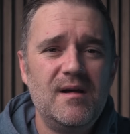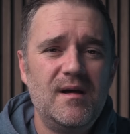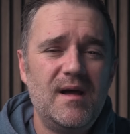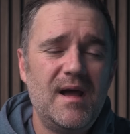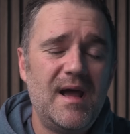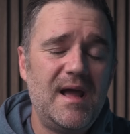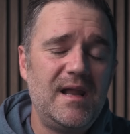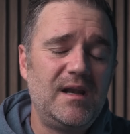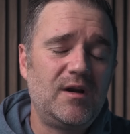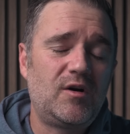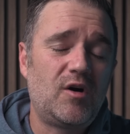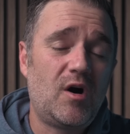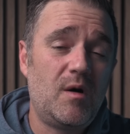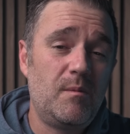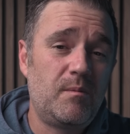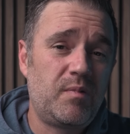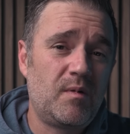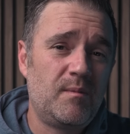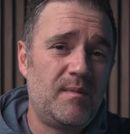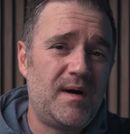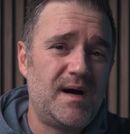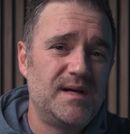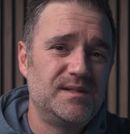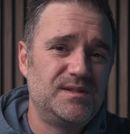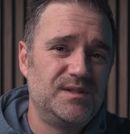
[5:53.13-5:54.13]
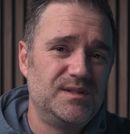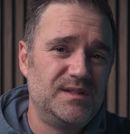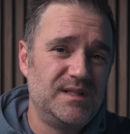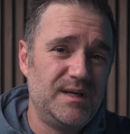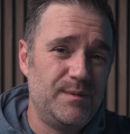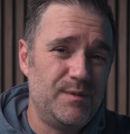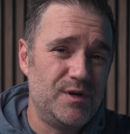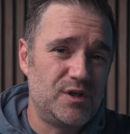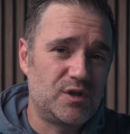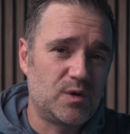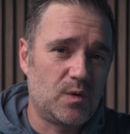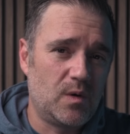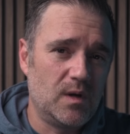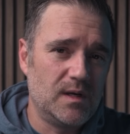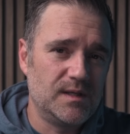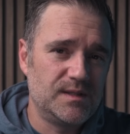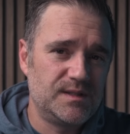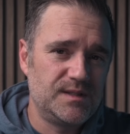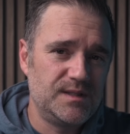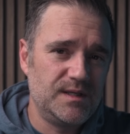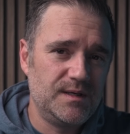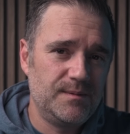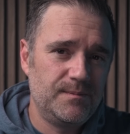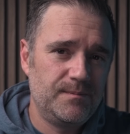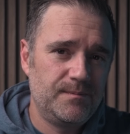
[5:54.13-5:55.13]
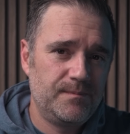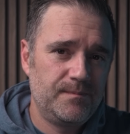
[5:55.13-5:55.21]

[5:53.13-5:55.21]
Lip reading: and compromises image quality.